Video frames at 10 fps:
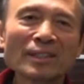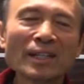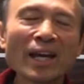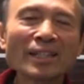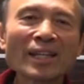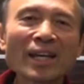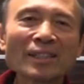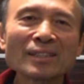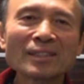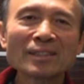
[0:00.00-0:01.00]
And
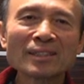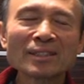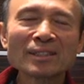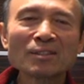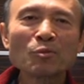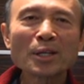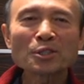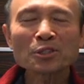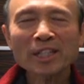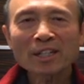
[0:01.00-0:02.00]
then when
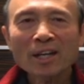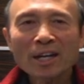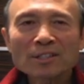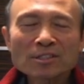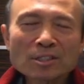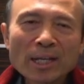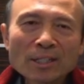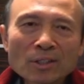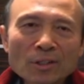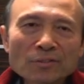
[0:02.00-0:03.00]
you cannot understand
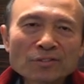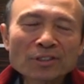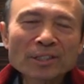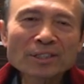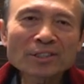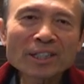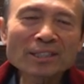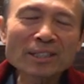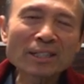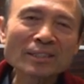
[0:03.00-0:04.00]
her fully, you
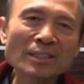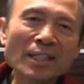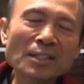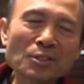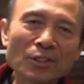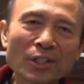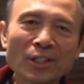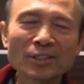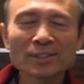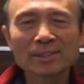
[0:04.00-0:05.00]
can say to her,
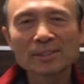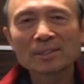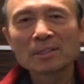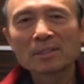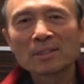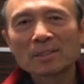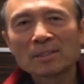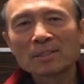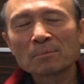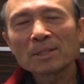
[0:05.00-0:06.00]

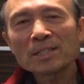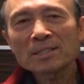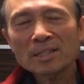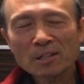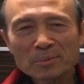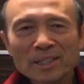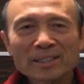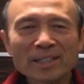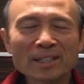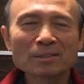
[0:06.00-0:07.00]
Please tell me
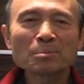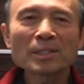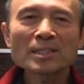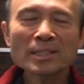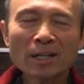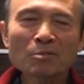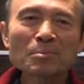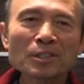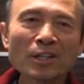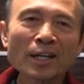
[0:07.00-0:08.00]
again. Please help
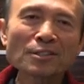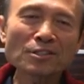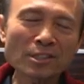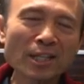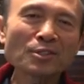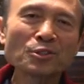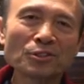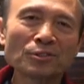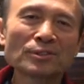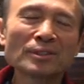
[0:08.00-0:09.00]
me to understand you.
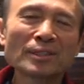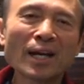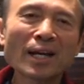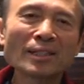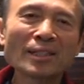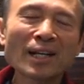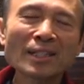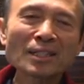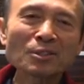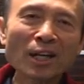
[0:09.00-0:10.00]
I, I
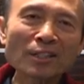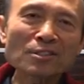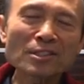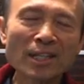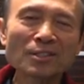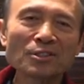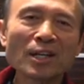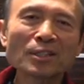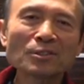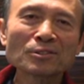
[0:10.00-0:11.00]
need to understand you.
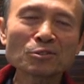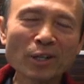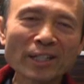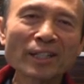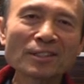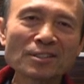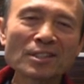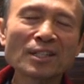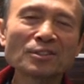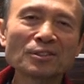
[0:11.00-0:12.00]
I don't quite
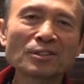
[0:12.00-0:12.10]
understand you.